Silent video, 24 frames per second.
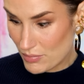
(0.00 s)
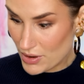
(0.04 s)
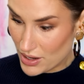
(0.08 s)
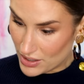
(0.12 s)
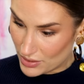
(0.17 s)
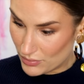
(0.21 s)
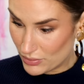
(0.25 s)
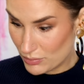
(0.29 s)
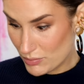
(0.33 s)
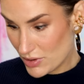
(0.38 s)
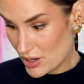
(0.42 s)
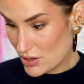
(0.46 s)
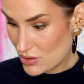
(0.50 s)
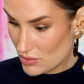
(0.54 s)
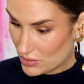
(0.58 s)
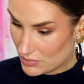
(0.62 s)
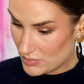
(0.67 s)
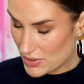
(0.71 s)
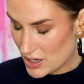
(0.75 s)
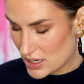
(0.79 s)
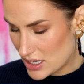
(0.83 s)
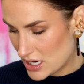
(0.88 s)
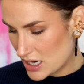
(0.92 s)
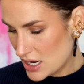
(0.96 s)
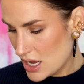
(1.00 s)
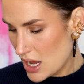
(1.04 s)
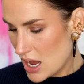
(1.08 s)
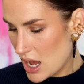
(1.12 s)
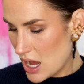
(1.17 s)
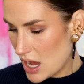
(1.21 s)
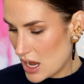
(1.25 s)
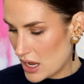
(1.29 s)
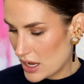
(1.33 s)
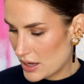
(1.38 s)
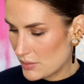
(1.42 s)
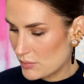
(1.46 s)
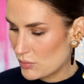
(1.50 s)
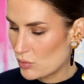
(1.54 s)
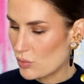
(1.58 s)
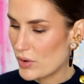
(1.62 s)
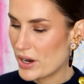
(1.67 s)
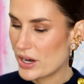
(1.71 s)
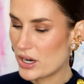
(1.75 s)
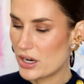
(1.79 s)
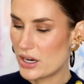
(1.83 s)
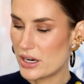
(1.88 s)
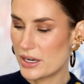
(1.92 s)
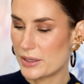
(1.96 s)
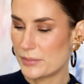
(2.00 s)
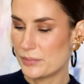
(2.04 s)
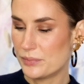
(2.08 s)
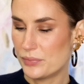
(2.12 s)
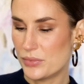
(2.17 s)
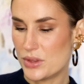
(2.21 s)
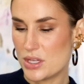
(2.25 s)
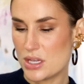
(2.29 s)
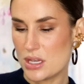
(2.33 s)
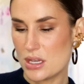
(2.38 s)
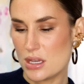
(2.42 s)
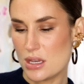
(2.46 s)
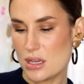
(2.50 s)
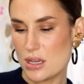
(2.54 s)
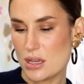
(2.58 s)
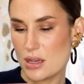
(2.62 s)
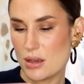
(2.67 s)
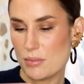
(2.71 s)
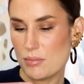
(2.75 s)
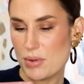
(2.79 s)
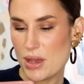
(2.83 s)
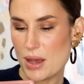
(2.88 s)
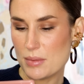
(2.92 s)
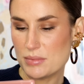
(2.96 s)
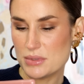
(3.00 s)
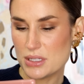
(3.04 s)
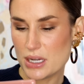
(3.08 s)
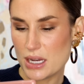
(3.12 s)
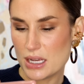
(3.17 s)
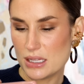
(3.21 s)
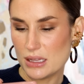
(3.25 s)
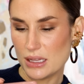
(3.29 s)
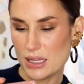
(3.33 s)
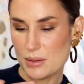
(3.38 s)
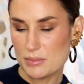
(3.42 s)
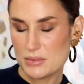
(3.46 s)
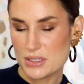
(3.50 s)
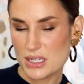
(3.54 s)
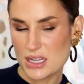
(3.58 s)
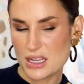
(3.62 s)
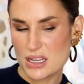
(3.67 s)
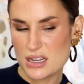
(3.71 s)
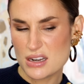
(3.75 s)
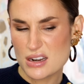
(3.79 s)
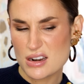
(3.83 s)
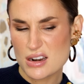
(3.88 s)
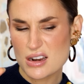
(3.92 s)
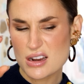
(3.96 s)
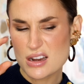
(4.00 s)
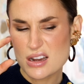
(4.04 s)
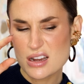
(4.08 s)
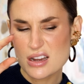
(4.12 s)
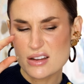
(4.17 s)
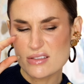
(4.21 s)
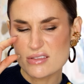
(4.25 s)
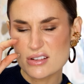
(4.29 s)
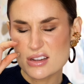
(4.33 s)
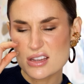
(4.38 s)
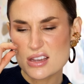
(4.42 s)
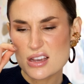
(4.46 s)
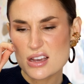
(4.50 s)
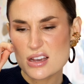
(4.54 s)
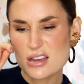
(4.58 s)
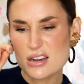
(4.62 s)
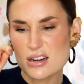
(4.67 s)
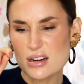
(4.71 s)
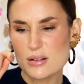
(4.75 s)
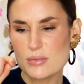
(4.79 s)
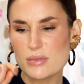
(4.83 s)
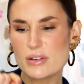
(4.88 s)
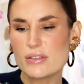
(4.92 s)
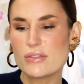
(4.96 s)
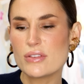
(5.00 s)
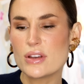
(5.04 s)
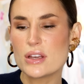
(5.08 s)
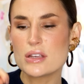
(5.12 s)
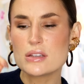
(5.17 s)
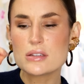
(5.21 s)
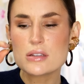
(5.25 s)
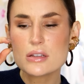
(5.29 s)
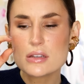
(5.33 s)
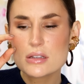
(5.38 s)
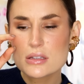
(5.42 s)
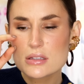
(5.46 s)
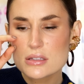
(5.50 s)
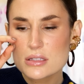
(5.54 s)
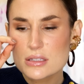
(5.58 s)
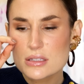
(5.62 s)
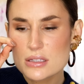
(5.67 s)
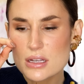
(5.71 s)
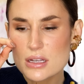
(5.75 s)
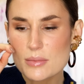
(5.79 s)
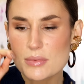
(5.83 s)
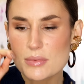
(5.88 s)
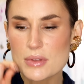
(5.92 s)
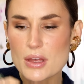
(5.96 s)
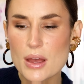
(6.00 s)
bought it with my own money. I'm wearing the Peptide Lip Tint. I have a cat hair on my face. Stop